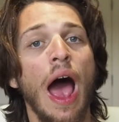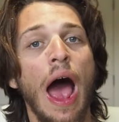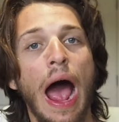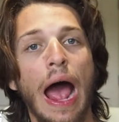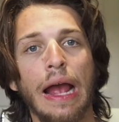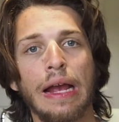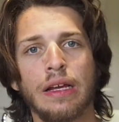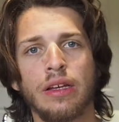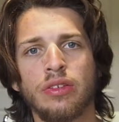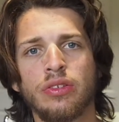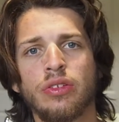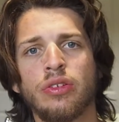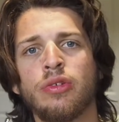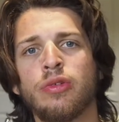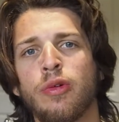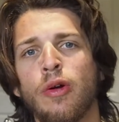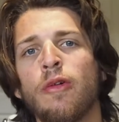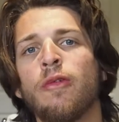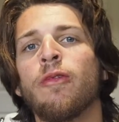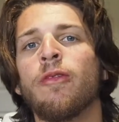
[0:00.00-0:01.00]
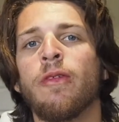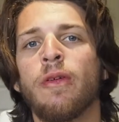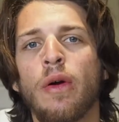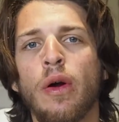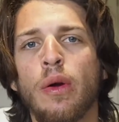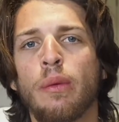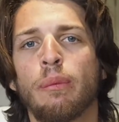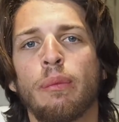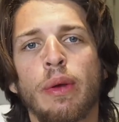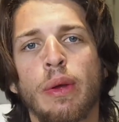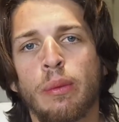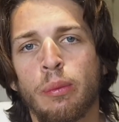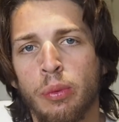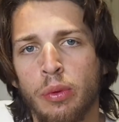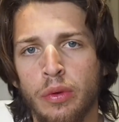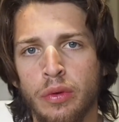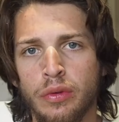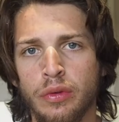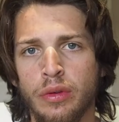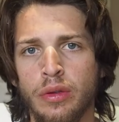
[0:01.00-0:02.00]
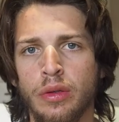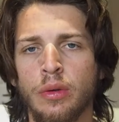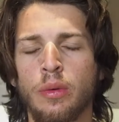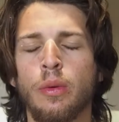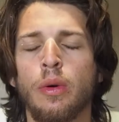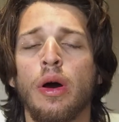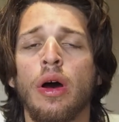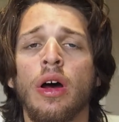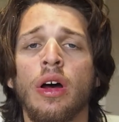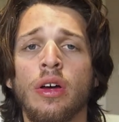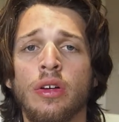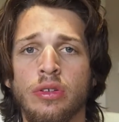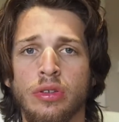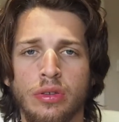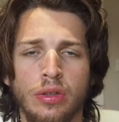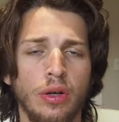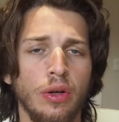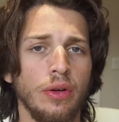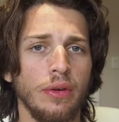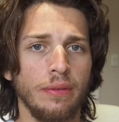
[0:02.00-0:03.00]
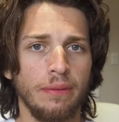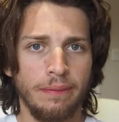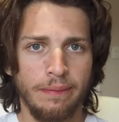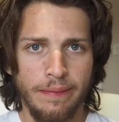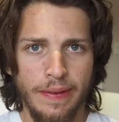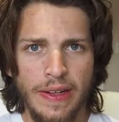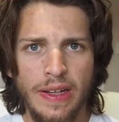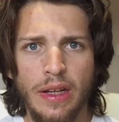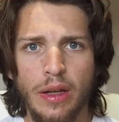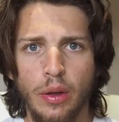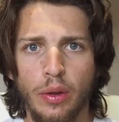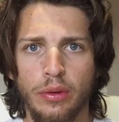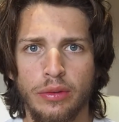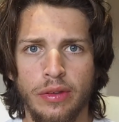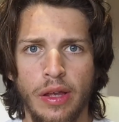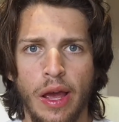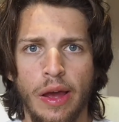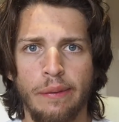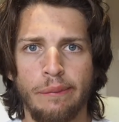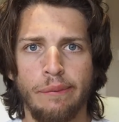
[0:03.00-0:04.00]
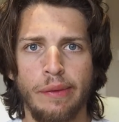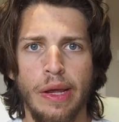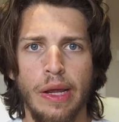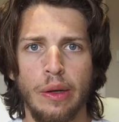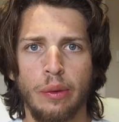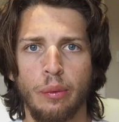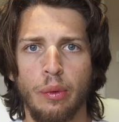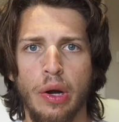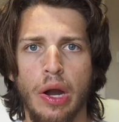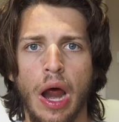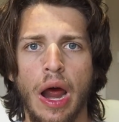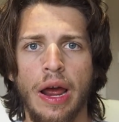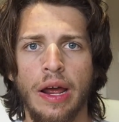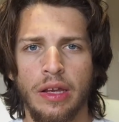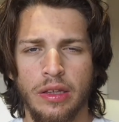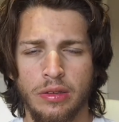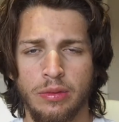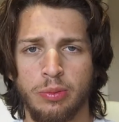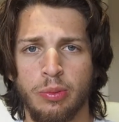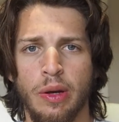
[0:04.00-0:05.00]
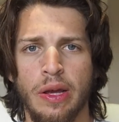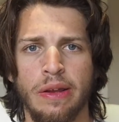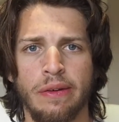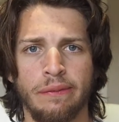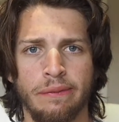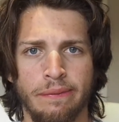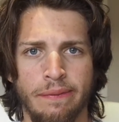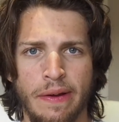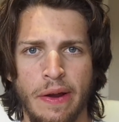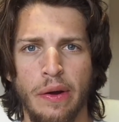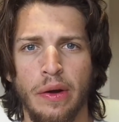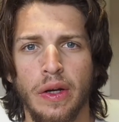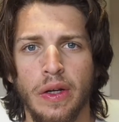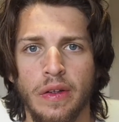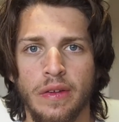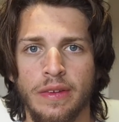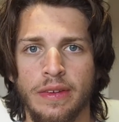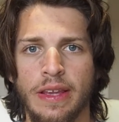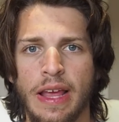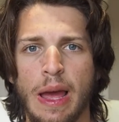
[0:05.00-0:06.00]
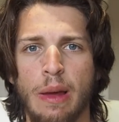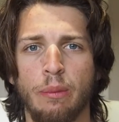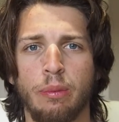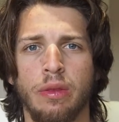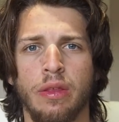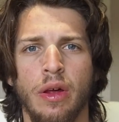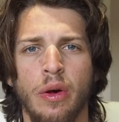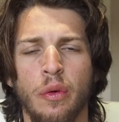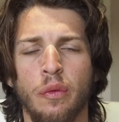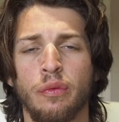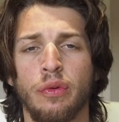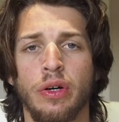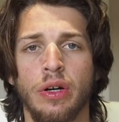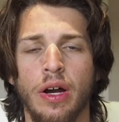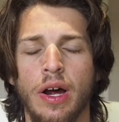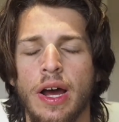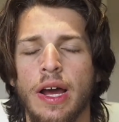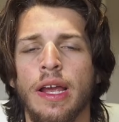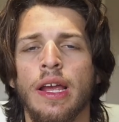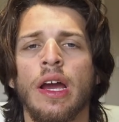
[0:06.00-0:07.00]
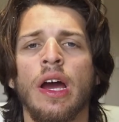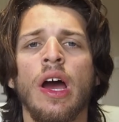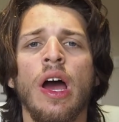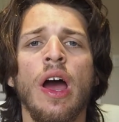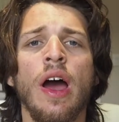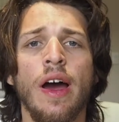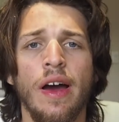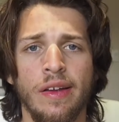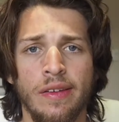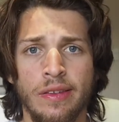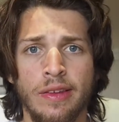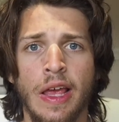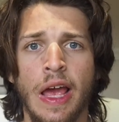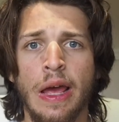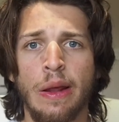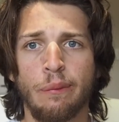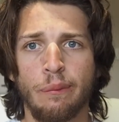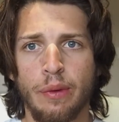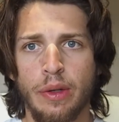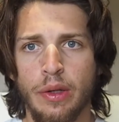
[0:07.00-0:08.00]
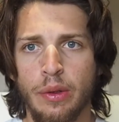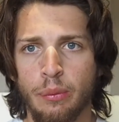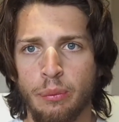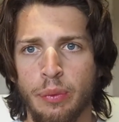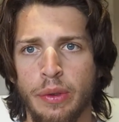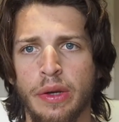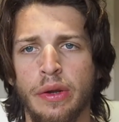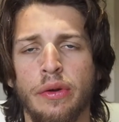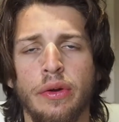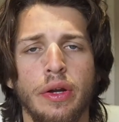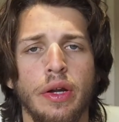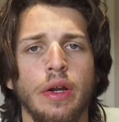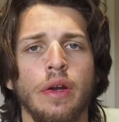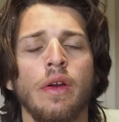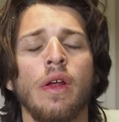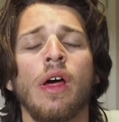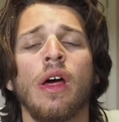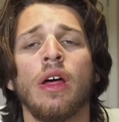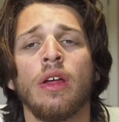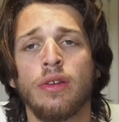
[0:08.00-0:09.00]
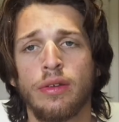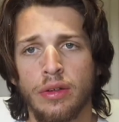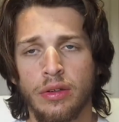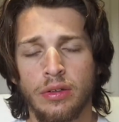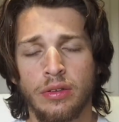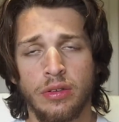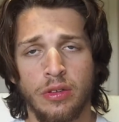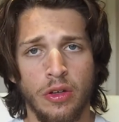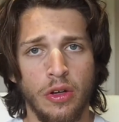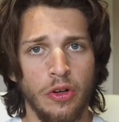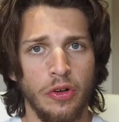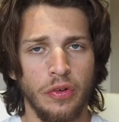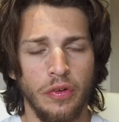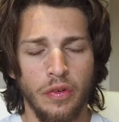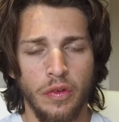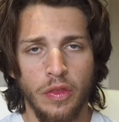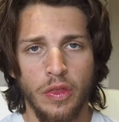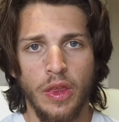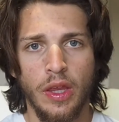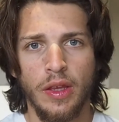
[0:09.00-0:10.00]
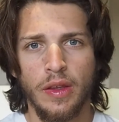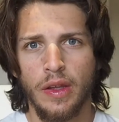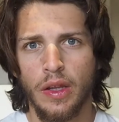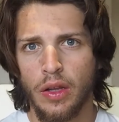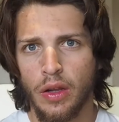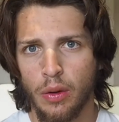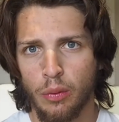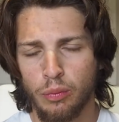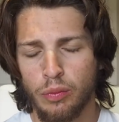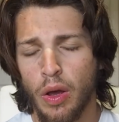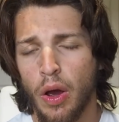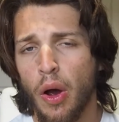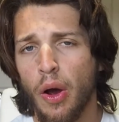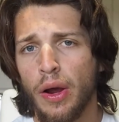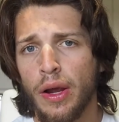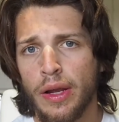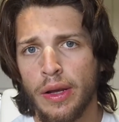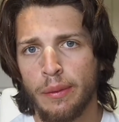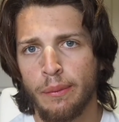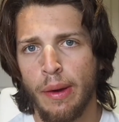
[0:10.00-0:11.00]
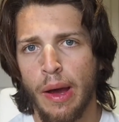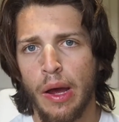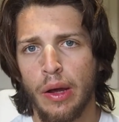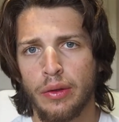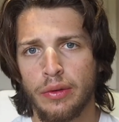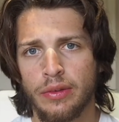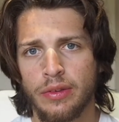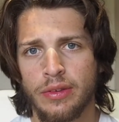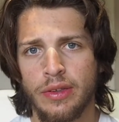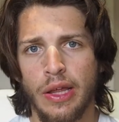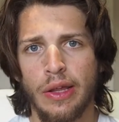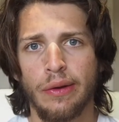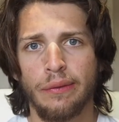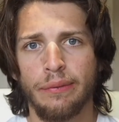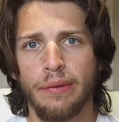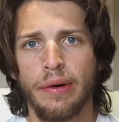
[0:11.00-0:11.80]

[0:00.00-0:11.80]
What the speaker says: I can just refer people to certain videos I've made where I explain very in depth over like a 10-minute period the certain thing that I'm talking about instead of